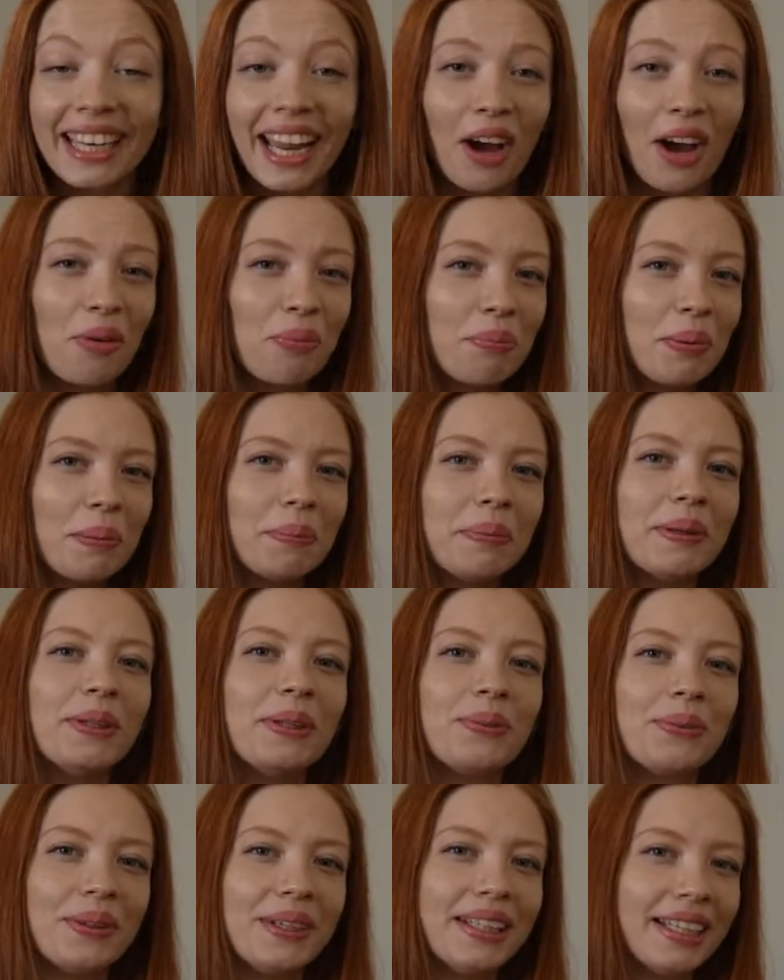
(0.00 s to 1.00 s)
Now,
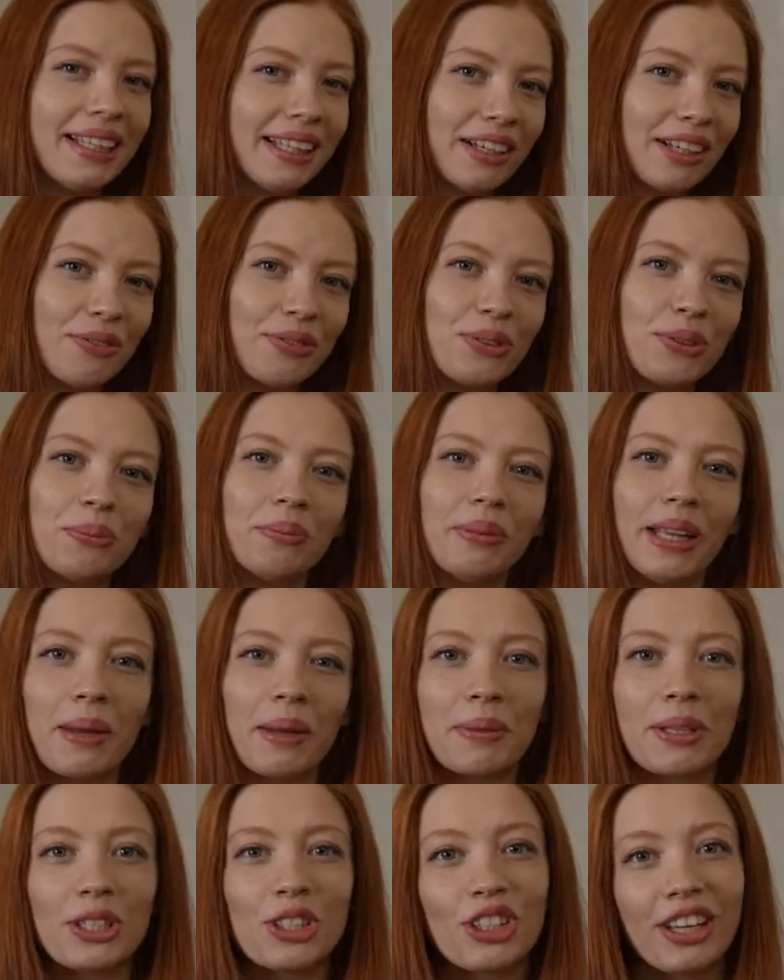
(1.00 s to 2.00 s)
people really love to
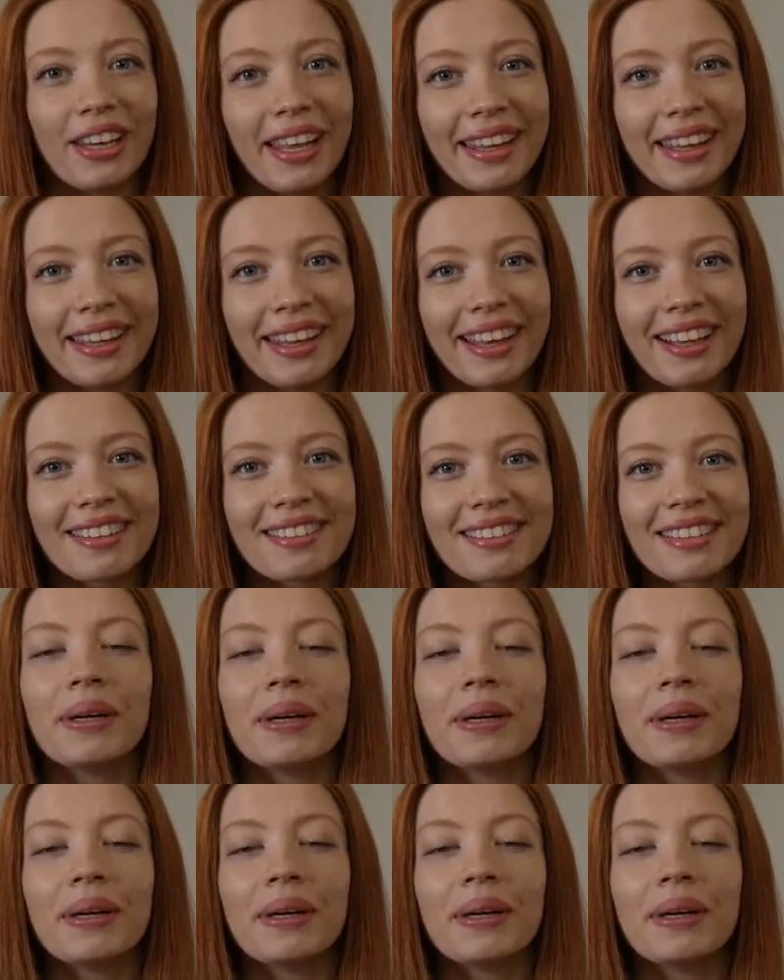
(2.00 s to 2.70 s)
blame the genetics,